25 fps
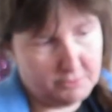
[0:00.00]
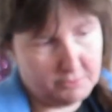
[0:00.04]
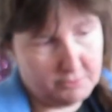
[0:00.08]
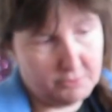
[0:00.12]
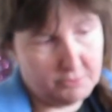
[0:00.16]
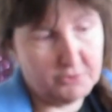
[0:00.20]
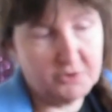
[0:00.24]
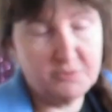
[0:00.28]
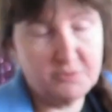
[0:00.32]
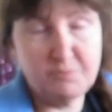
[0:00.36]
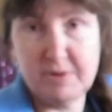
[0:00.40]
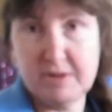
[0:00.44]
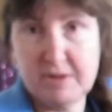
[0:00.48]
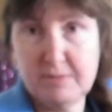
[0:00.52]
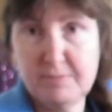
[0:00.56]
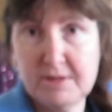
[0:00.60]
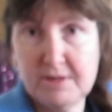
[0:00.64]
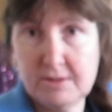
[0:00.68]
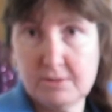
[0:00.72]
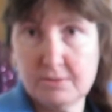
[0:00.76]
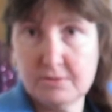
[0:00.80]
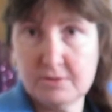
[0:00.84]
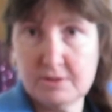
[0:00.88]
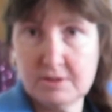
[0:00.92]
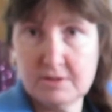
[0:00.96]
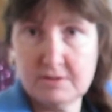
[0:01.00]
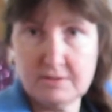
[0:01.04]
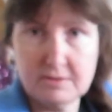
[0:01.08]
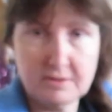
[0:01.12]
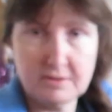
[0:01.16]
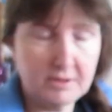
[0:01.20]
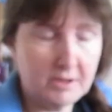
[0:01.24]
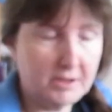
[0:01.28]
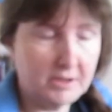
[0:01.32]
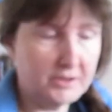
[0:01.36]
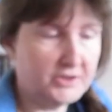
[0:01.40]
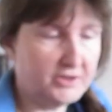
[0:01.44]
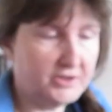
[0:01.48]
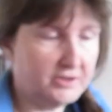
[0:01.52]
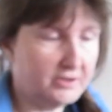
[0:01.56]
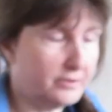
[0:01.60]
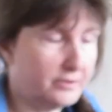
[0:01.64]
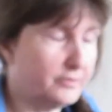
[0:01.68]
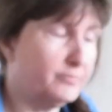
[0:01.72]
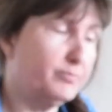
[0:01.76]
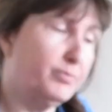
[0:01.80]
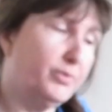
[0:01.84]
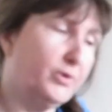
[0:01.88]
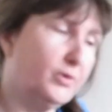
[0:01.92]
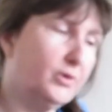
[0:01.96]
Could be, because it's a
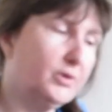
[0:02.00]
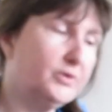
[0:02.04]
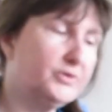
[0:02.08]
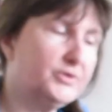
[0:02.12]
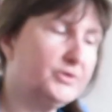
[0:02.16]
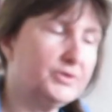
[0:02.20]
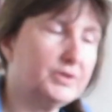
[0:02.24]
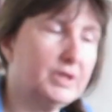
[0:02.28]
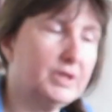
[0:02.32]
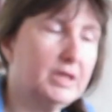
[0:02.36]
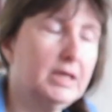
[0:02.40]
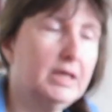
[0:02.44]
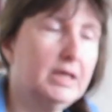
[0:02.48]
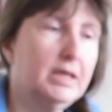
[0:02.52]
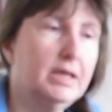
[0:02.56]
larger box.